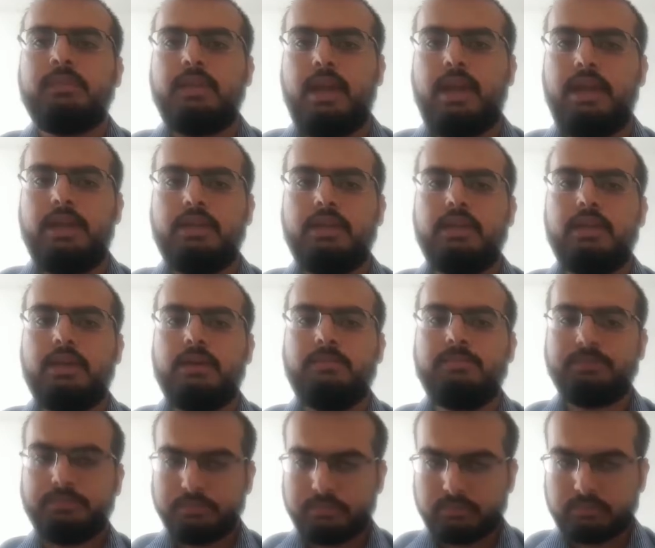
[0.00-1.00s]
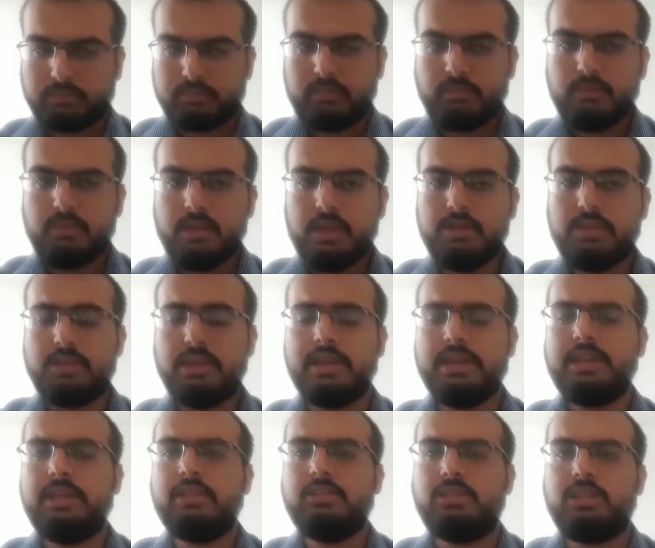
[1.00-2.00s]
And the
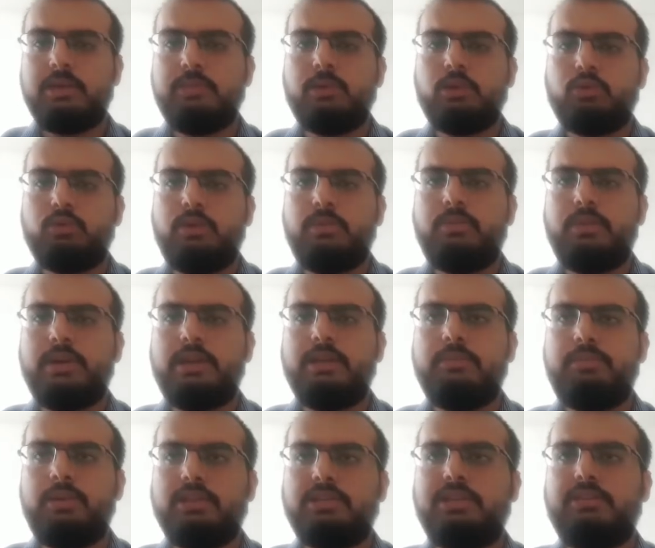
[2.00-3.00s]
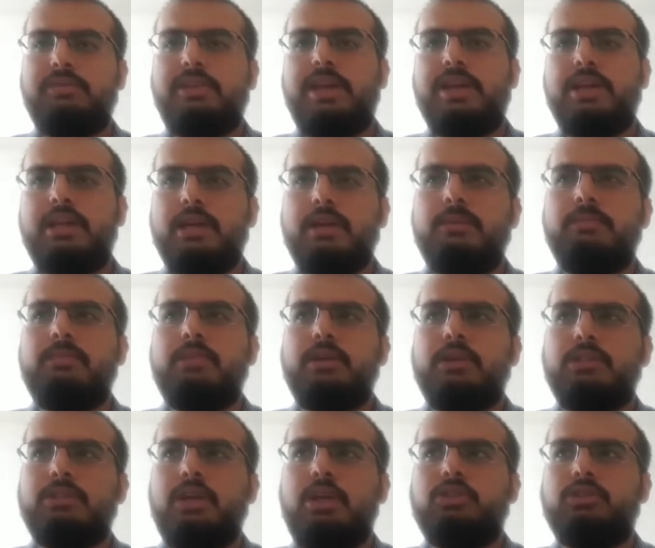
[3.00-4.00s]
Indian seamers were pretty impressive. Like
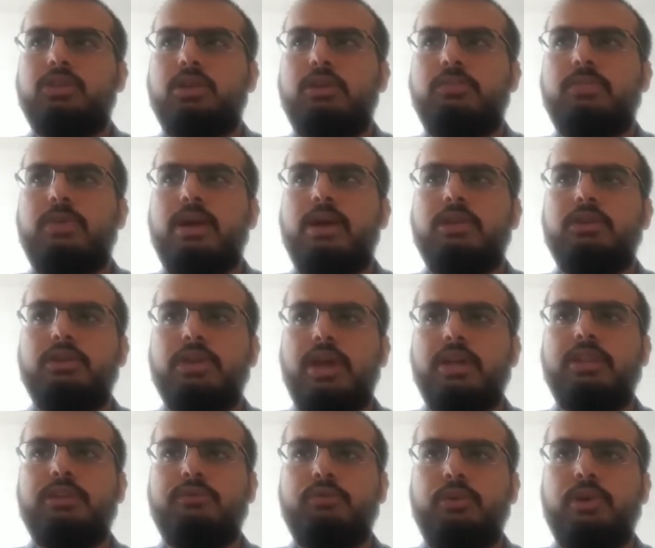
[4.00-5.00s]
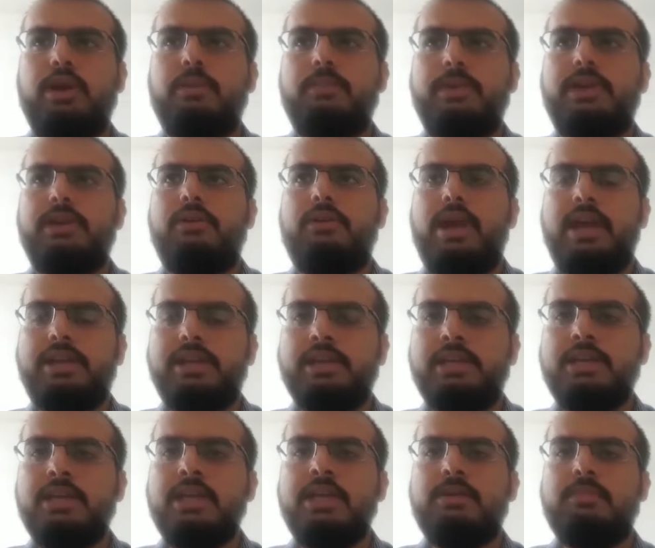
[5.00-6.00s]
Ishant Sharma and Yadav were a bit
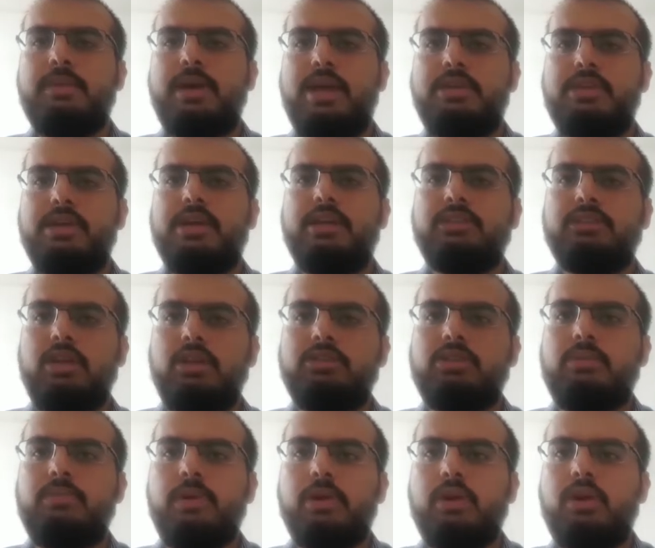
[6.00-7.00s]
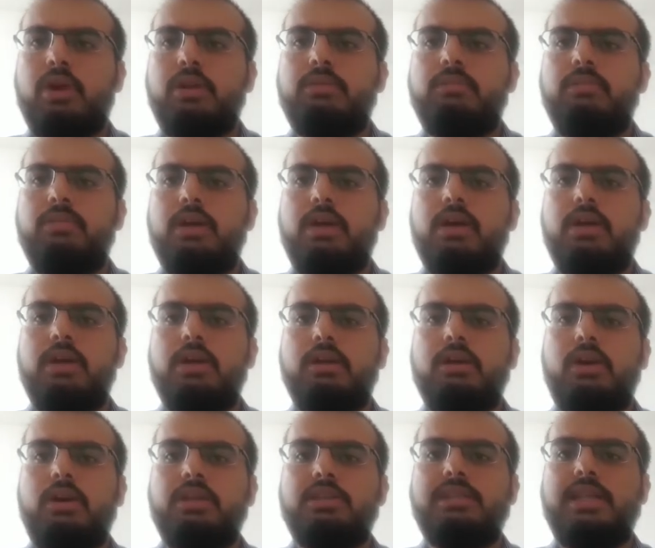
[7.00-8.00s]
erratic, but I think Ishant Sharma
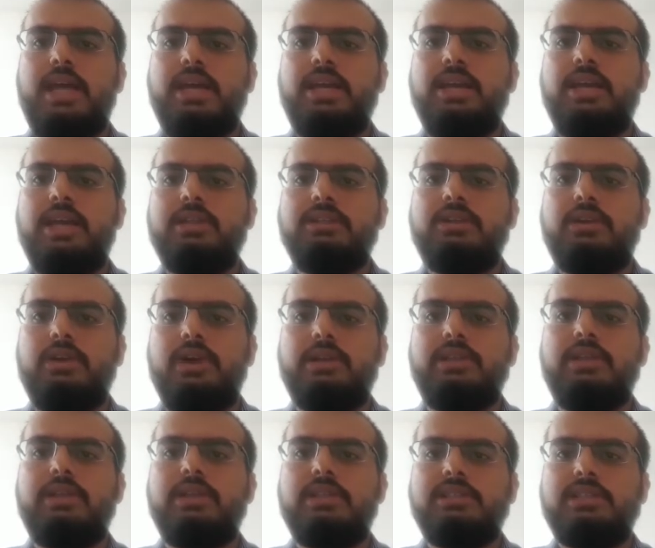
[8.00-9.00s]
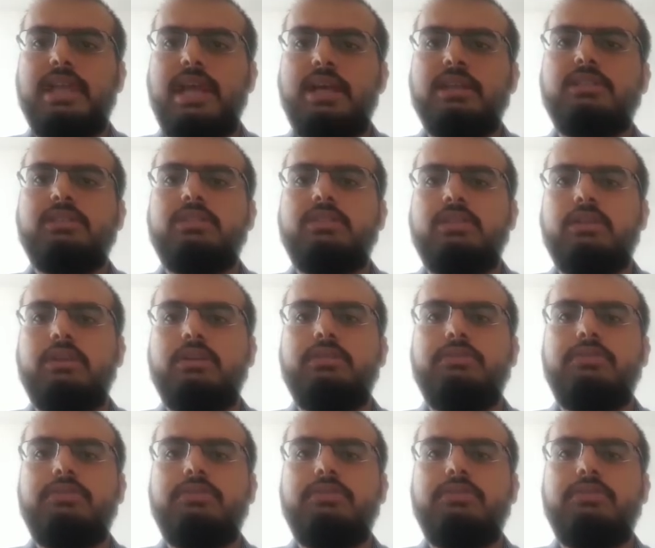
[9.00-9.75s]
got his line and length correct in his last